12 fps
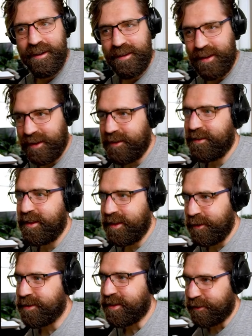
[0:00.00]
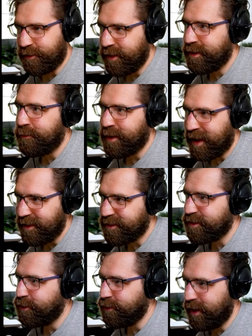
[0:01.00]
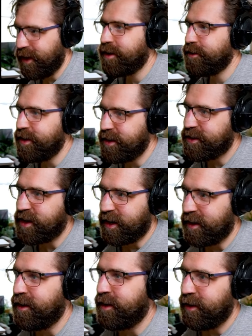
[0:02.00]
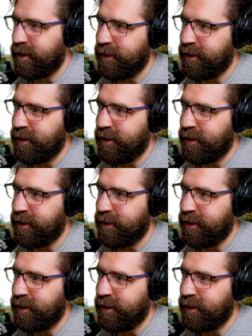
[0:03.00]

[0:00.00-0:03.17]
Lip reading: like that was satisfying. The mechanics are cool. I agree, Checker.